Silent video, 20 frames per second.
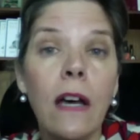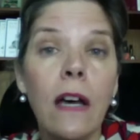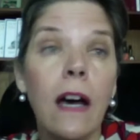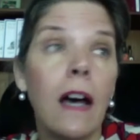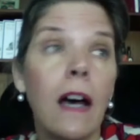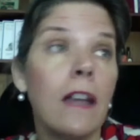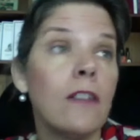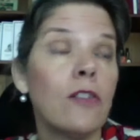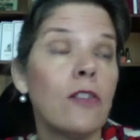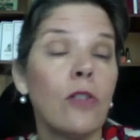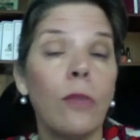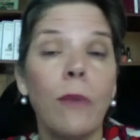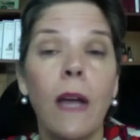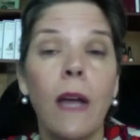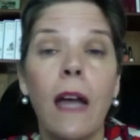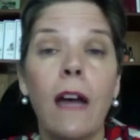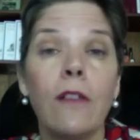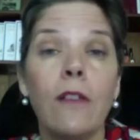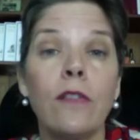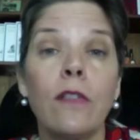I enjoy my
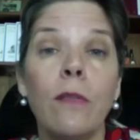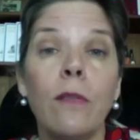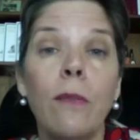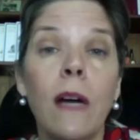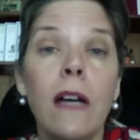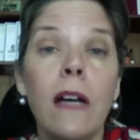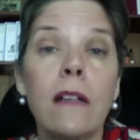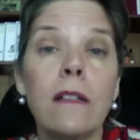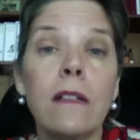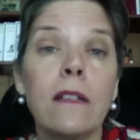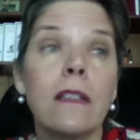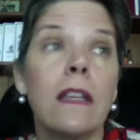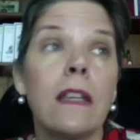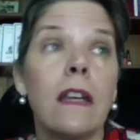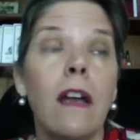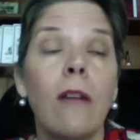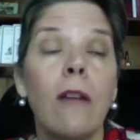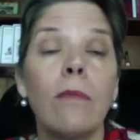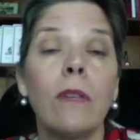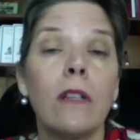house so much, then
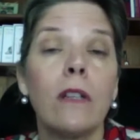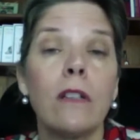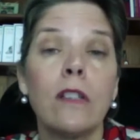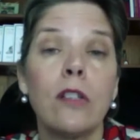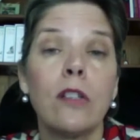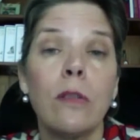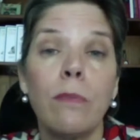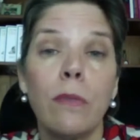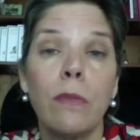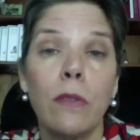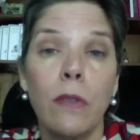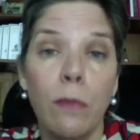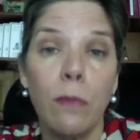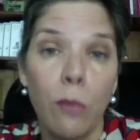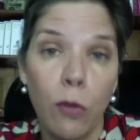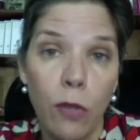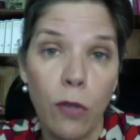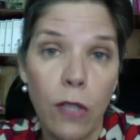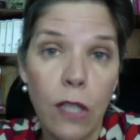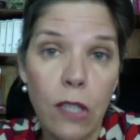I'm going to triple the
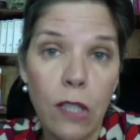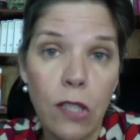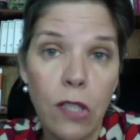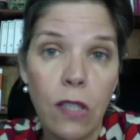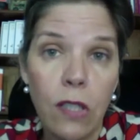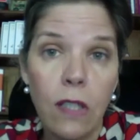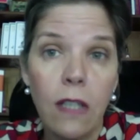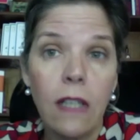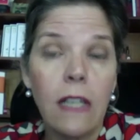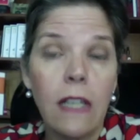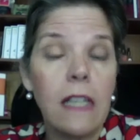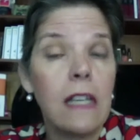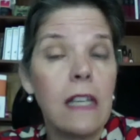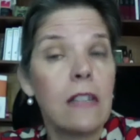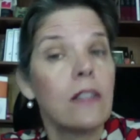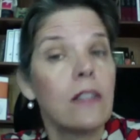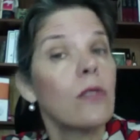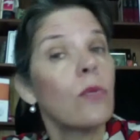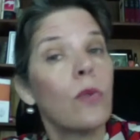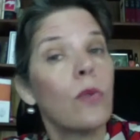mortgage. It
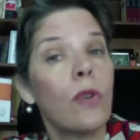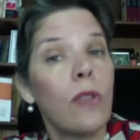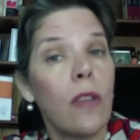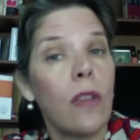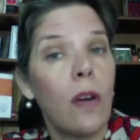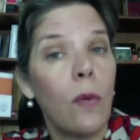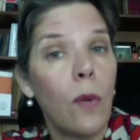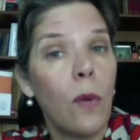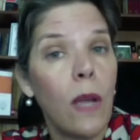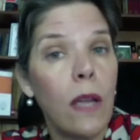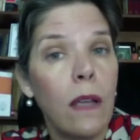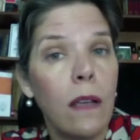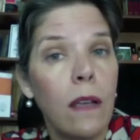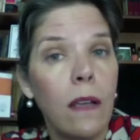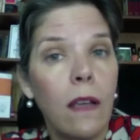doesn't work that way.